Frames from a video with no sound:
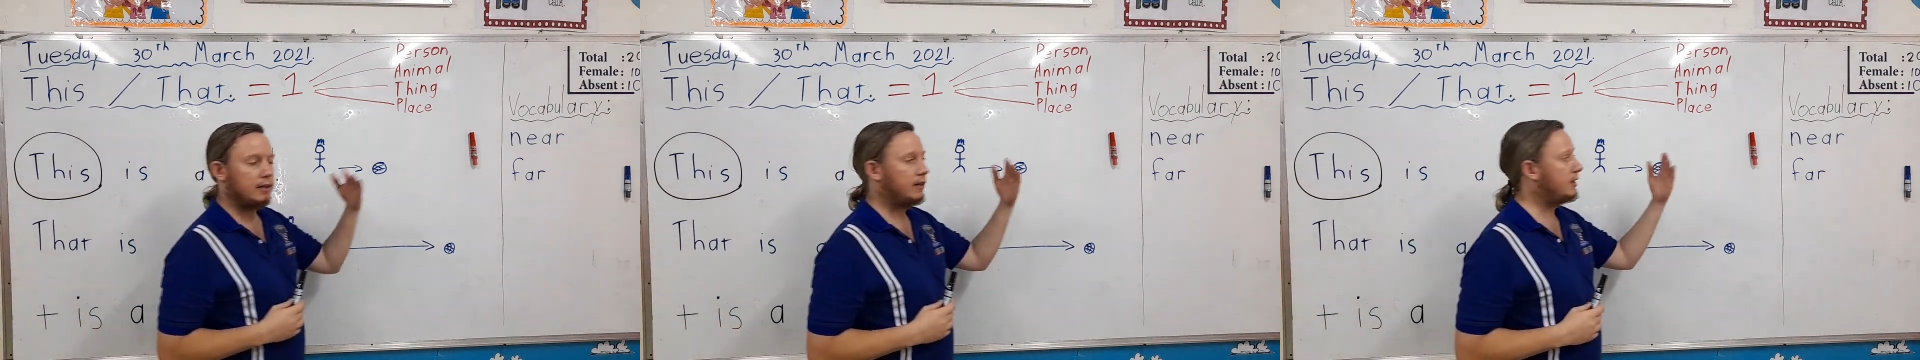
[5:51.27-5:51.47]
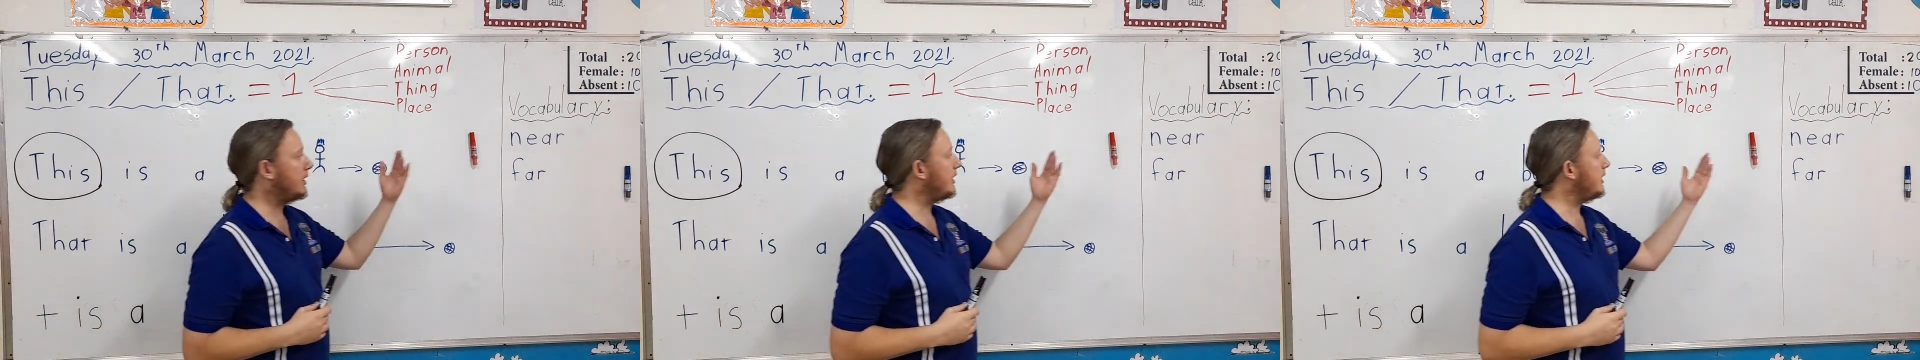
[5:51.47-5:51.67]

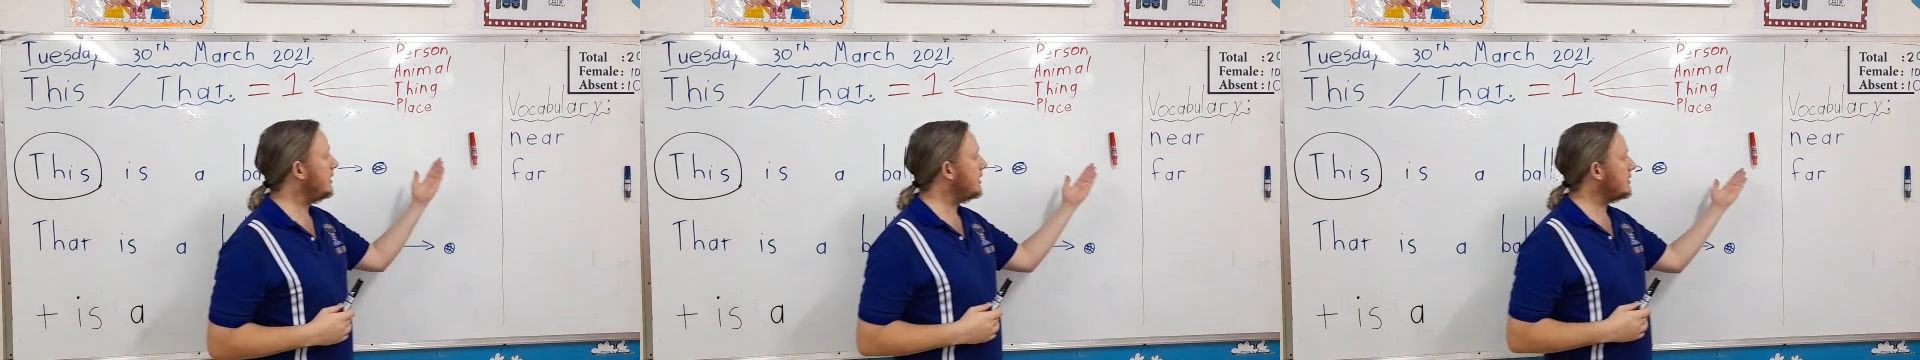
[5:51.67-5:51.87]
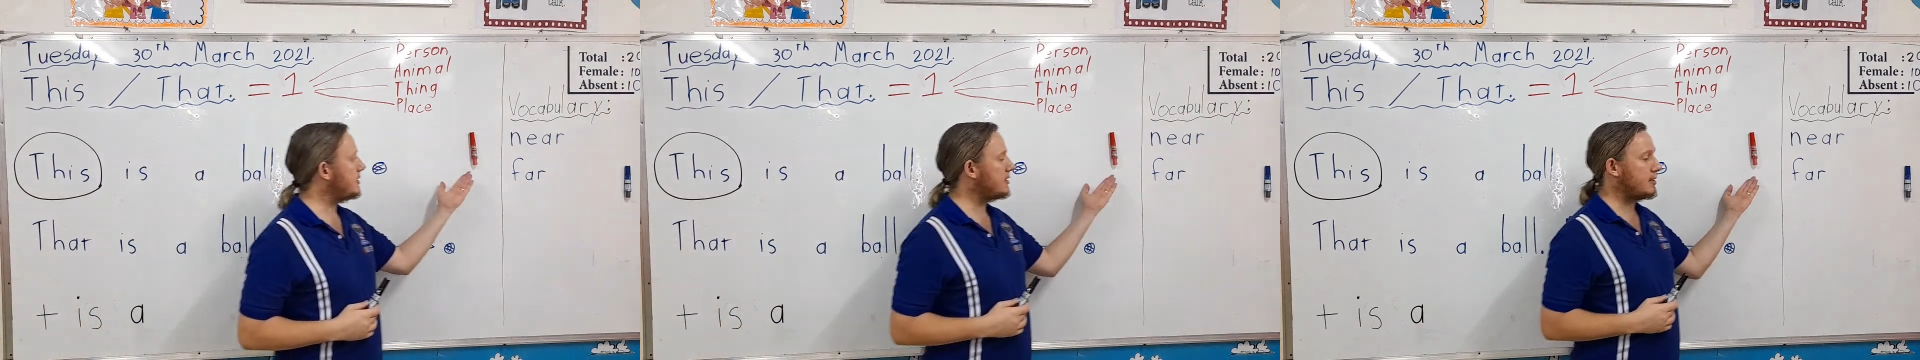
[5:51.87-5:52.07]

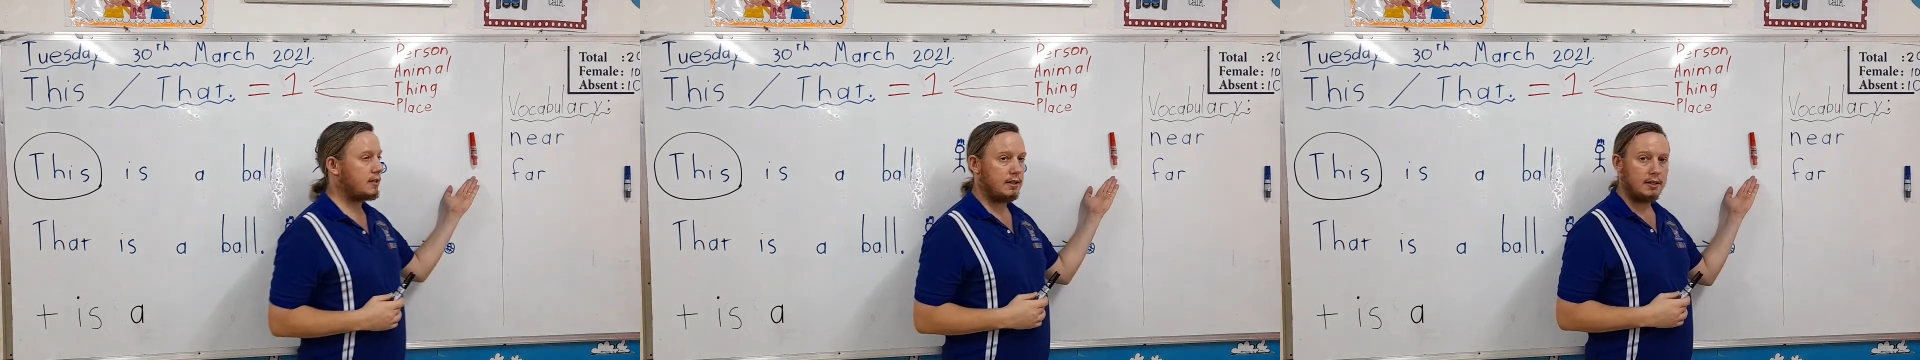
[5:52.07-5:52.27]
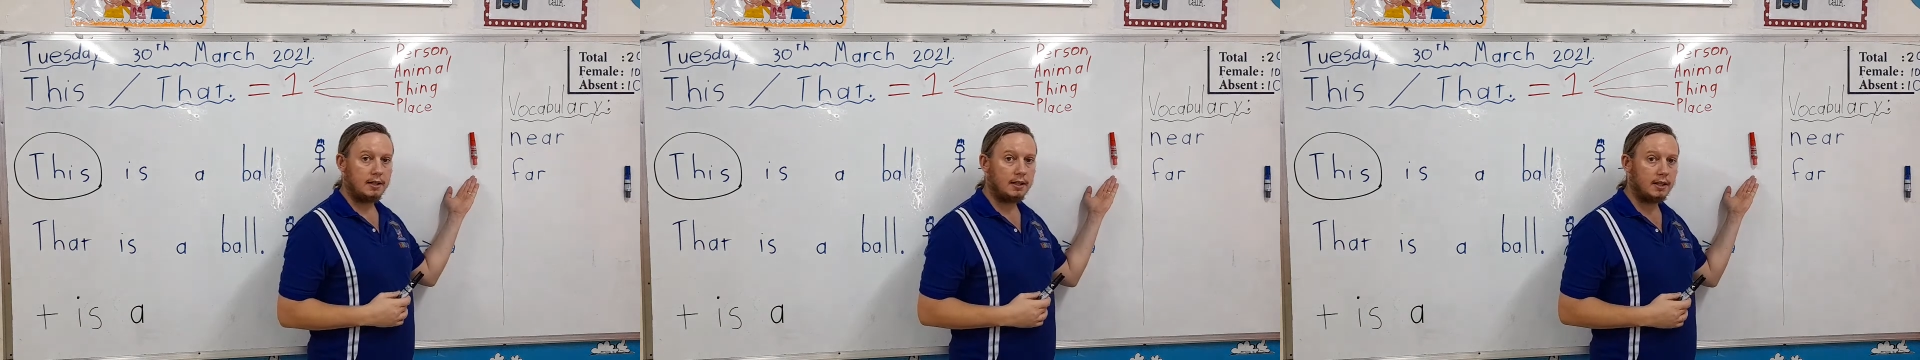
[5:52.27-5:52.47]

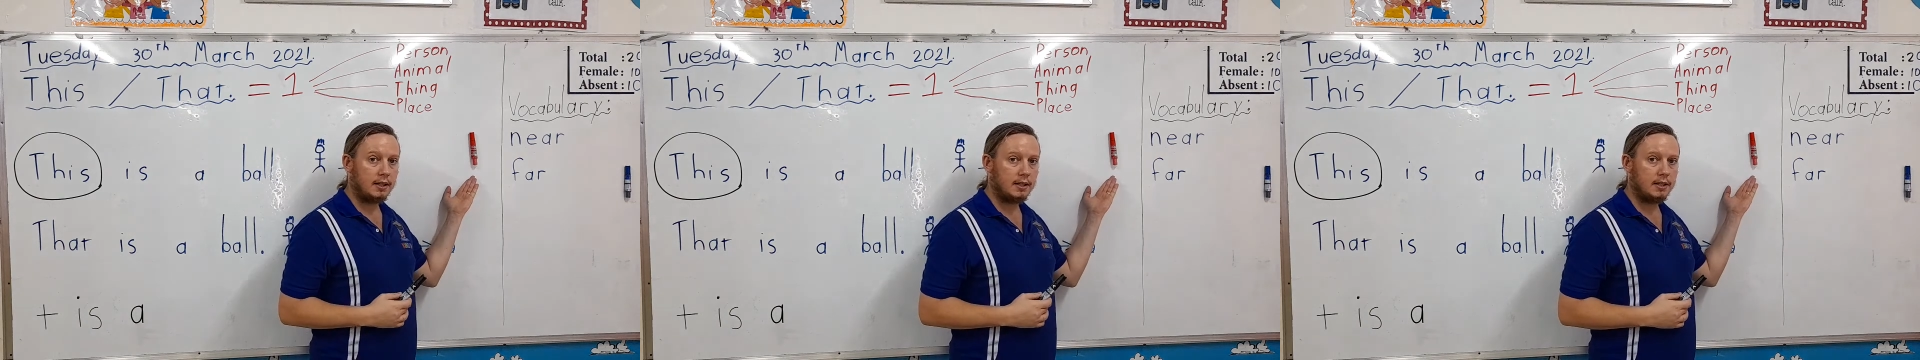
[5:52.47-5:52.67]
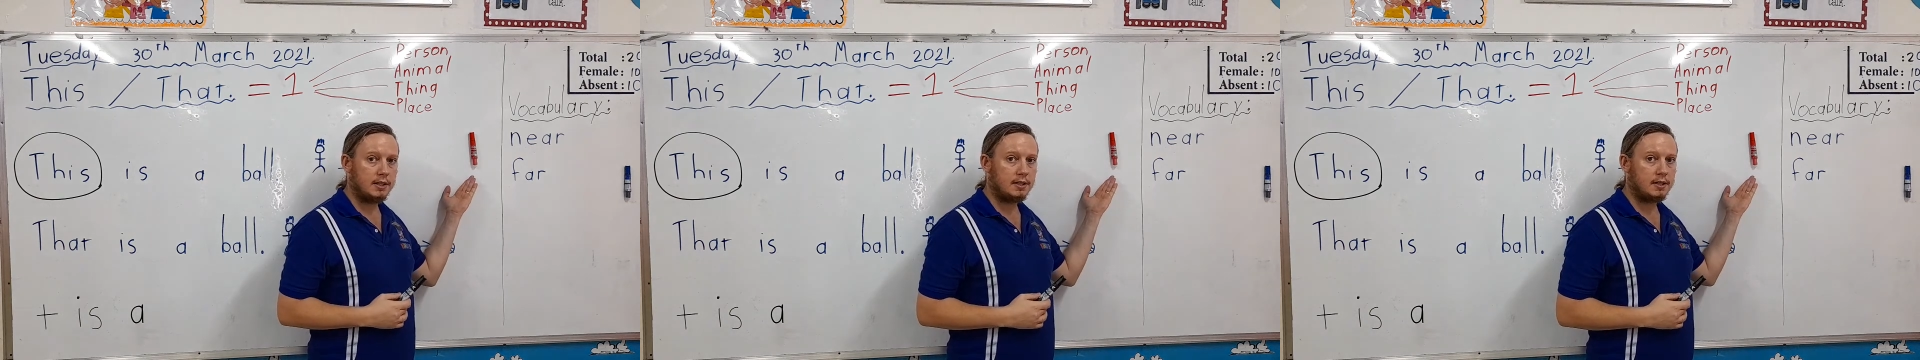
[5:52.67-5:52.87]
This
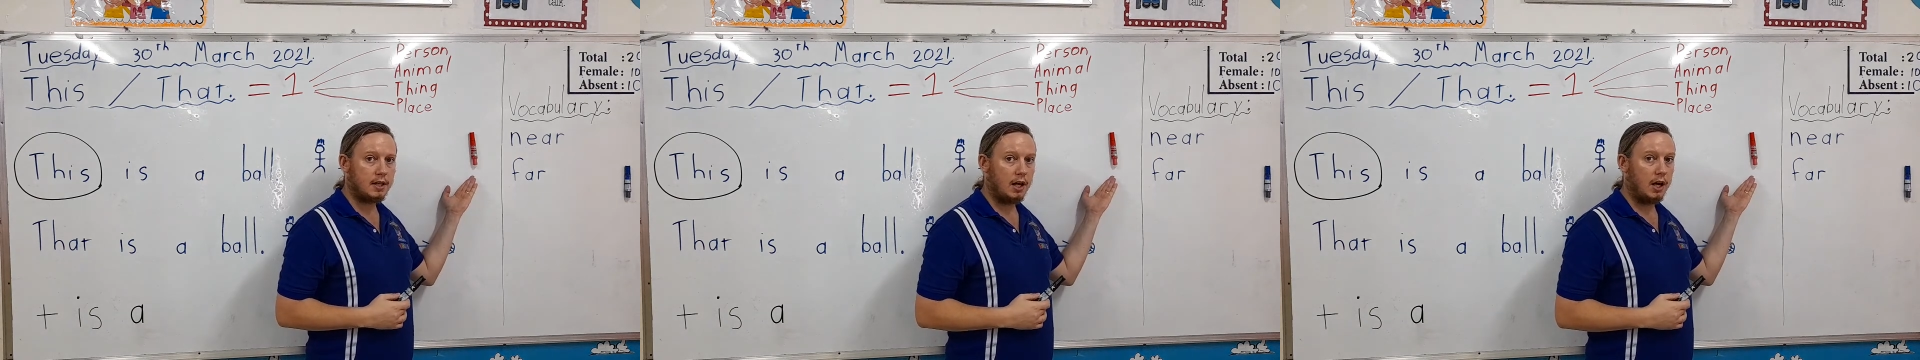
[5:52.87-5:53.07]
is